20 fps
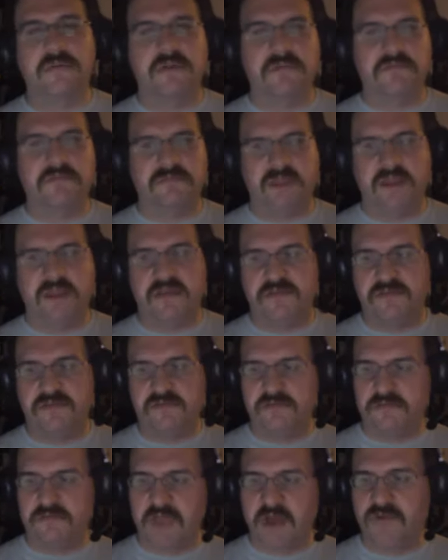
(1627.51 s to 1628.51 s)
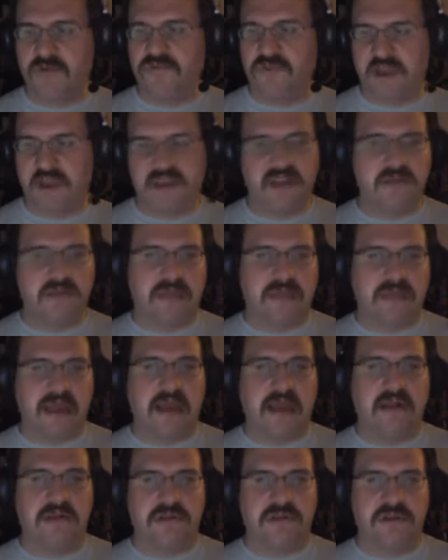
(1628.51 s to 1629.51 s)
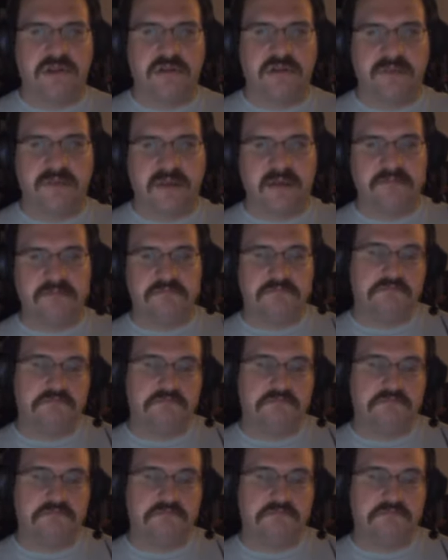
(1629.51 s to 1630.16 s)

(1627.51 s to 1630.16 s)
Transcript: and he's now fighting back a little bit.